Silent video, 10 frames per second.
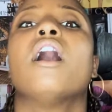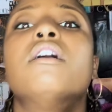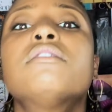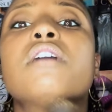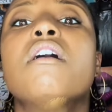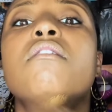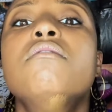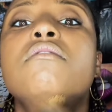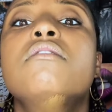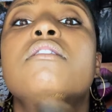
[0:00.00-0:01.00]
Also,
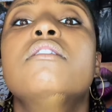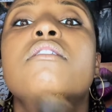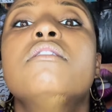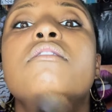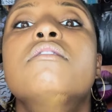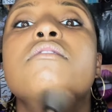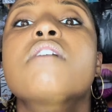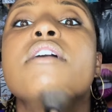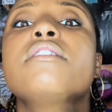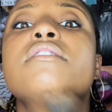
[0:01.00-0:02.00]

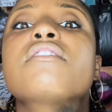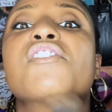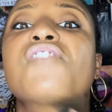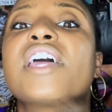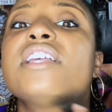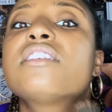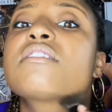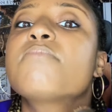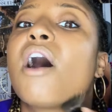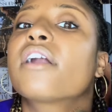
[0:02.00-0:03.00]
ladies, your face is a
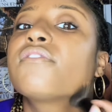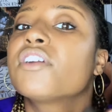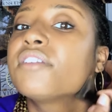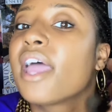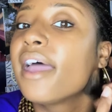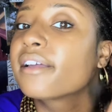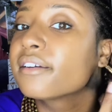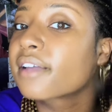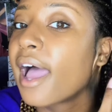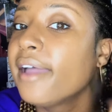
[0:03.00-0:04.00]
part of your neck,
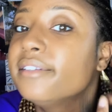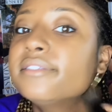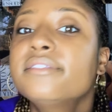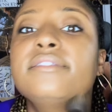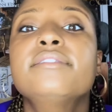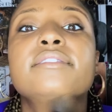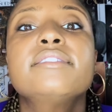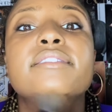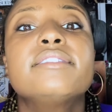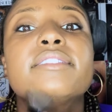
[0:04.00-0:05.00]
okay?
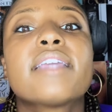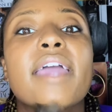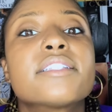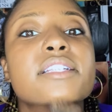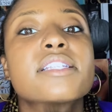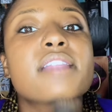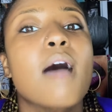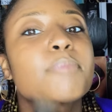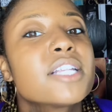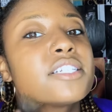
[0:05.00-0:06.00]
You can't just
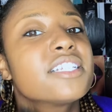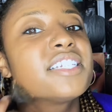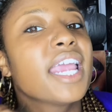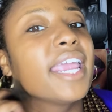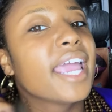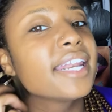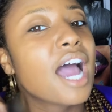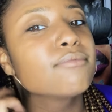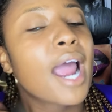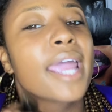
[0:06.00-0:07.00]
stop at your chin,
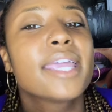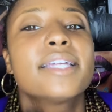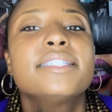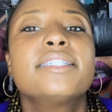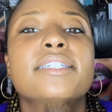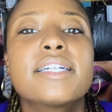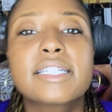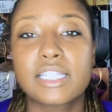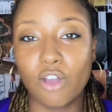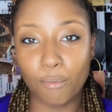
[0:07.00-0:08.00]
all right? Because
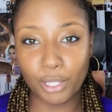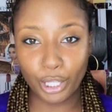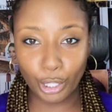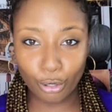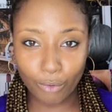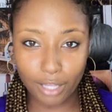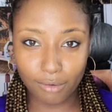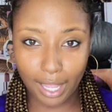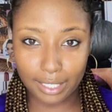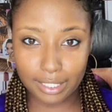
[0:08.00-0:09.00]
it's going to be cute while you
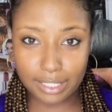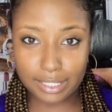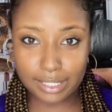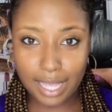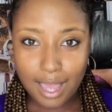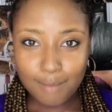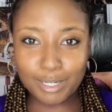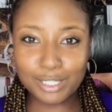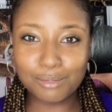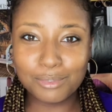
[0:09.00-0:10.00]
like this. But
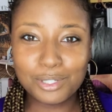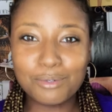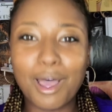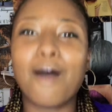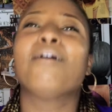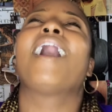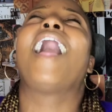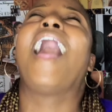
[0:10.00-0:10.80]
as soon as you go,